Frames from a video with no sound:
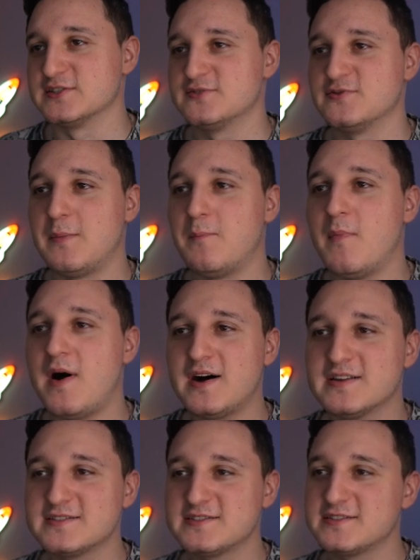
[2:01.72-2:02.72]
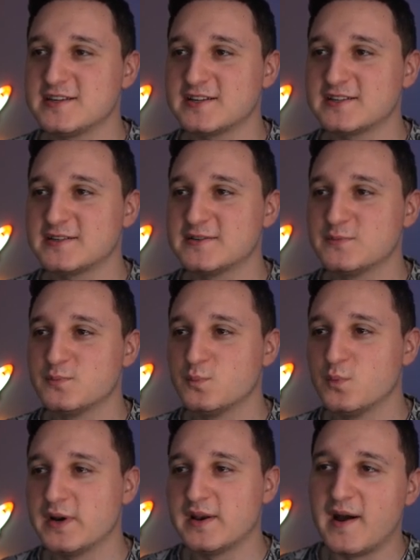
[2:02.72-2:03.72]
So a monster
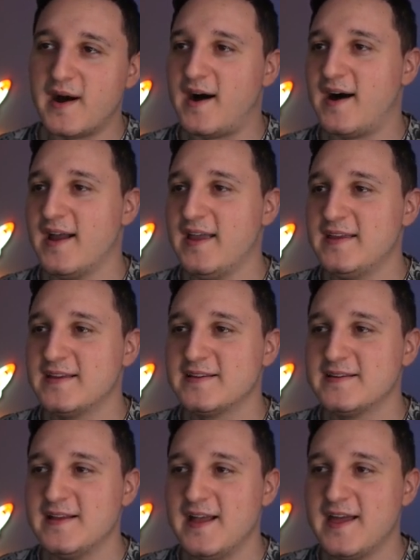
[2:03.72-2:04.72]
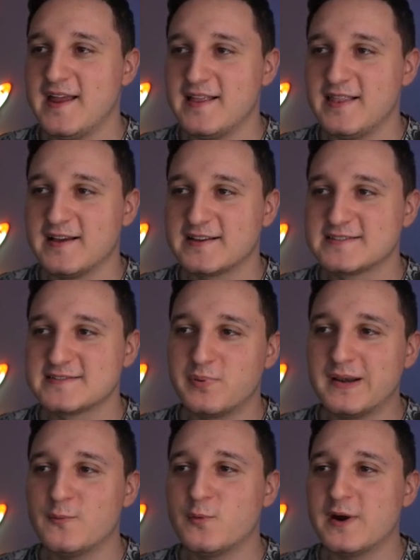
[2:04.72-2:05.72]
with an eye. And it looks
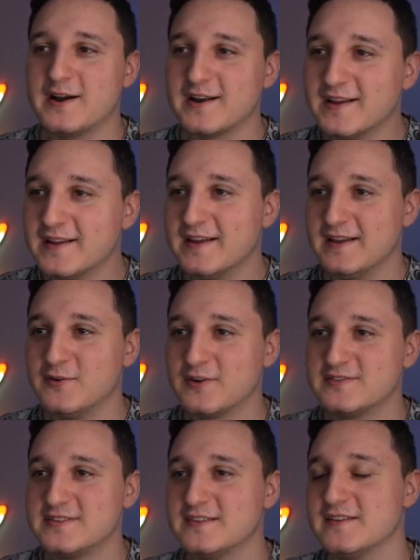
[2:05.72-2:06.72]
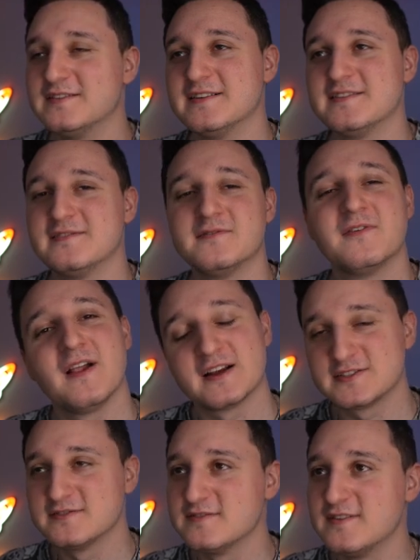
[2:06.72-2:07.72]
pretty weird. And you can see the
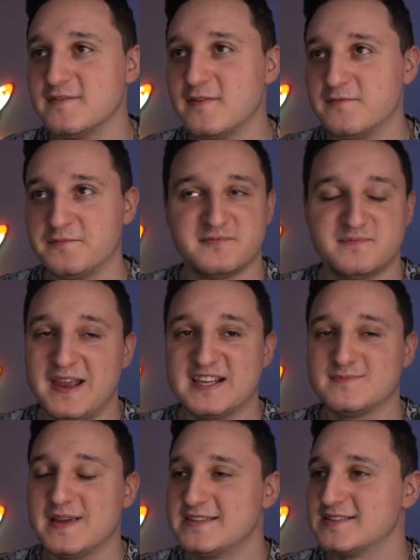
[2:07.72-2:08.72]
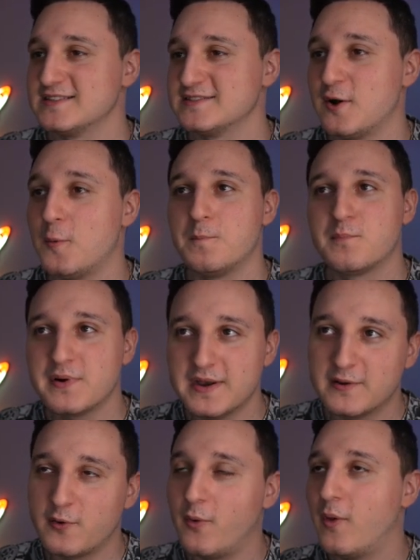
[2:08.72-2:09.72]
reflection of space basically. So pretty
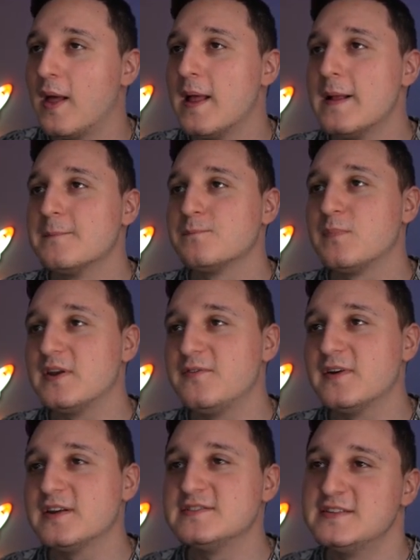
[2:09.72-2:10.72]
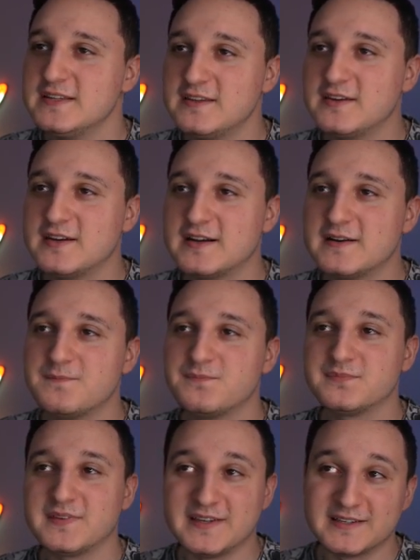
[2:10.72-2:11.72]
cool. But if you continue here,
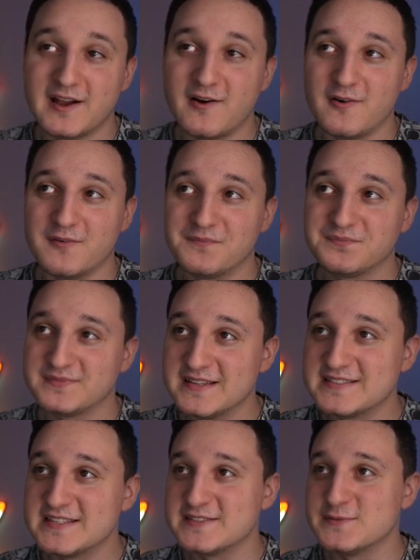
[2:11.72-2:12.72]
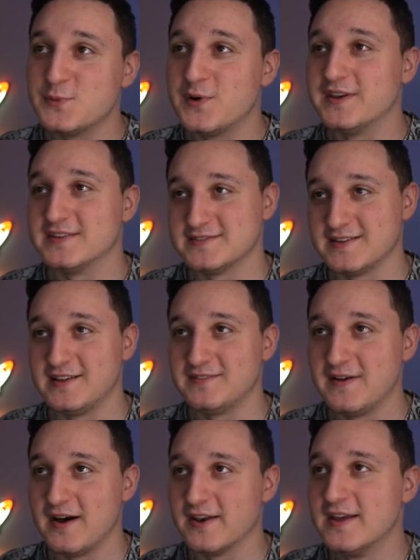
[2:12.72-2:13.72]
there you go. This is what this is all
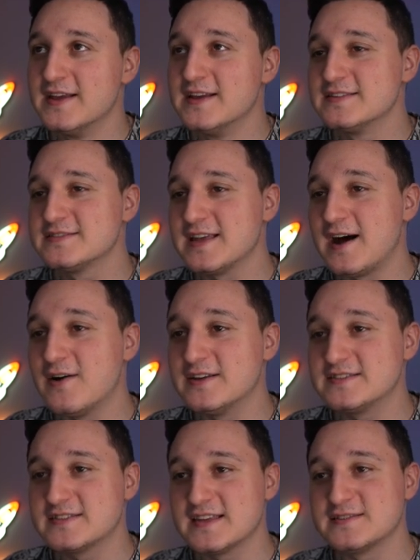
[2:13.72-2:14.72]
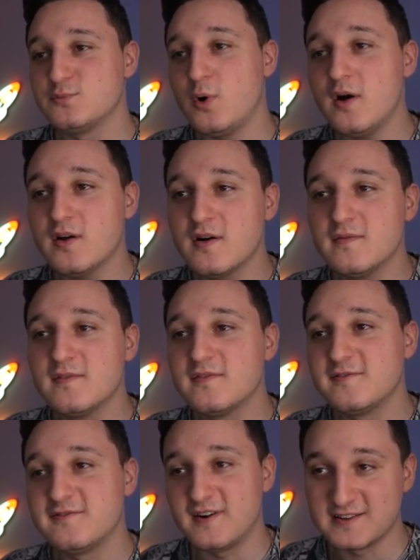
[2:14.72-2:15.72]
about. So it says, "Welcome
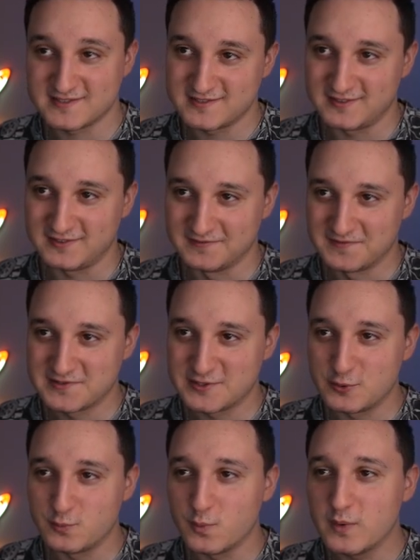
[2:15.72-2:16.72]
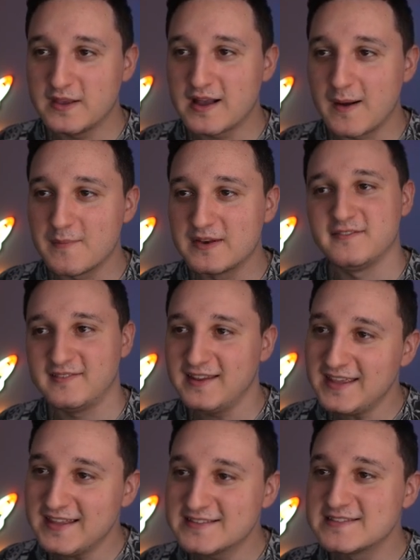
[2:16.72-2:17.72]
Fuzzle." So we come in
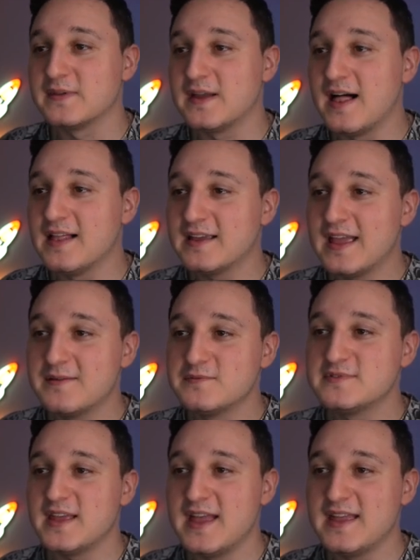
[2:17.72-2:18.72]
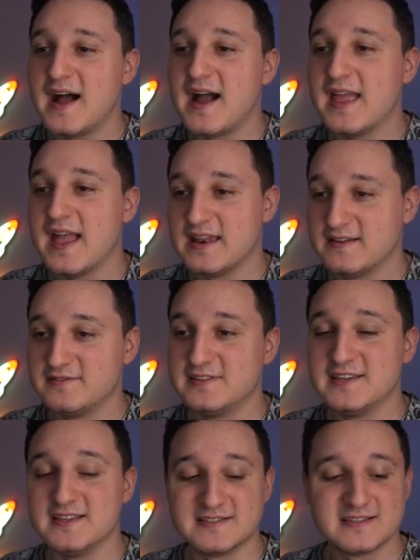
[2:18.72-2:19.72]
fleas, Gala Games, AI,
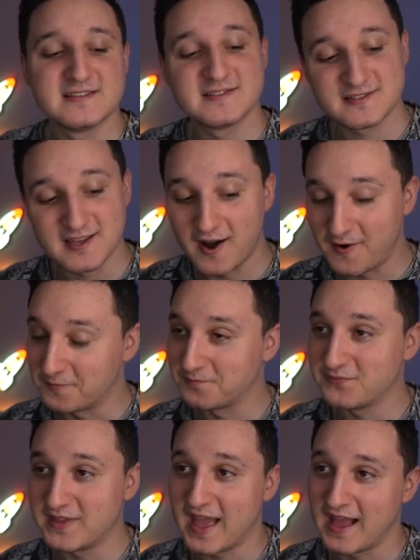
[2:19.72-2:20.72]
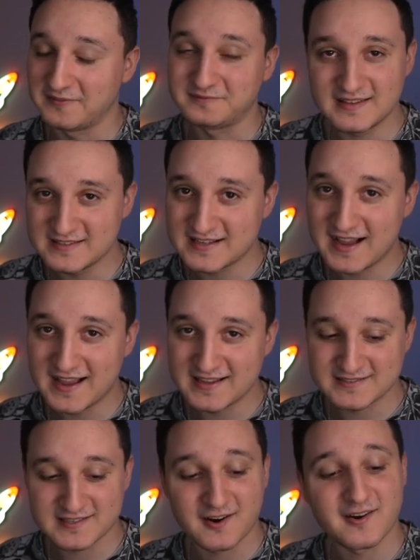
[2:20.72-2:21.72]
NFTs. So yeah, these
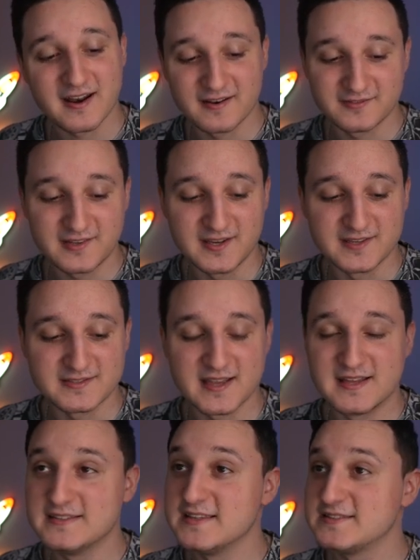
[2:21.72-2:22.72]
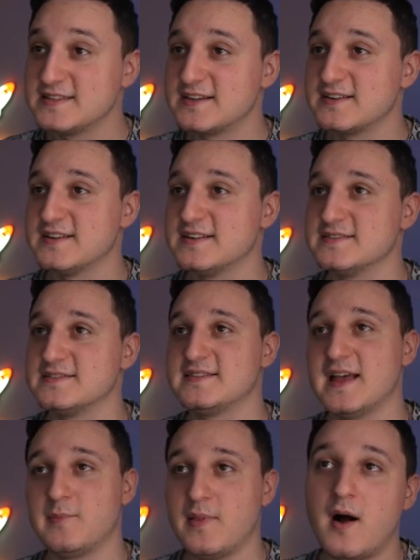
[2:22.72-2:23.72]
guys are NFTs. And this here is
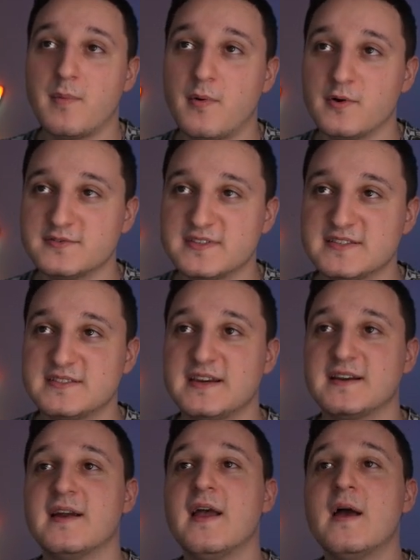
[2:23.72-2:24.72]
that blog post. It says here,